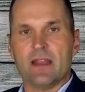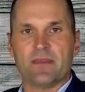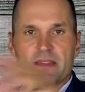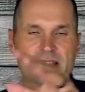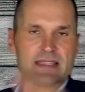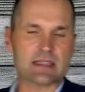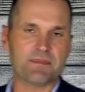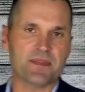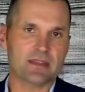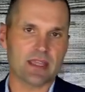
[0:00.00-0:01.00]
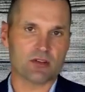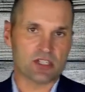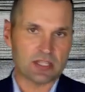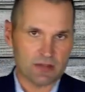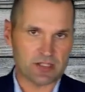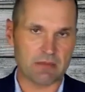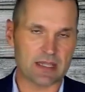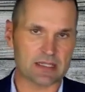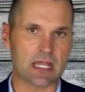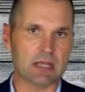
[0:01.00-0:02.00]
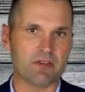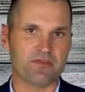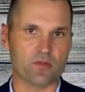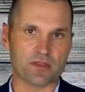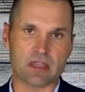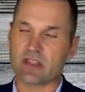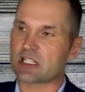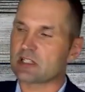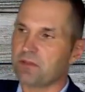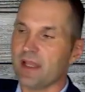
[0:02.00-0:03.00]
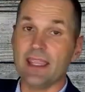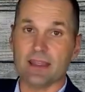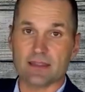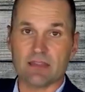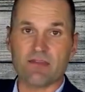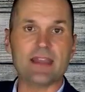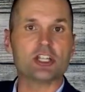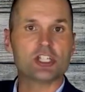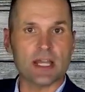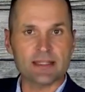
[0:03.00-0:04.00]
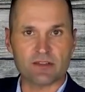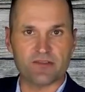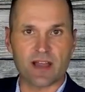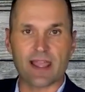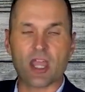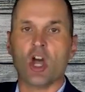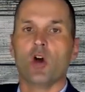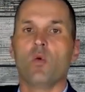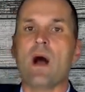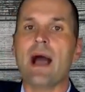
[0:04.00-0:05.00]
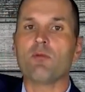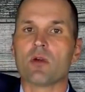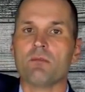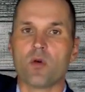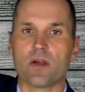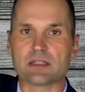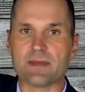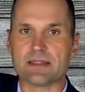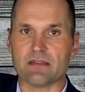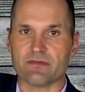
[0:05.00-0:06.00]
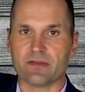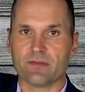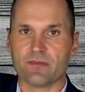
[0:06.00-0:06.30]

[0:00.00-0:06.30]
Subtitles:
Now, this is something that your sales team has done before. They've explained, they've had to justify why we're more expensive.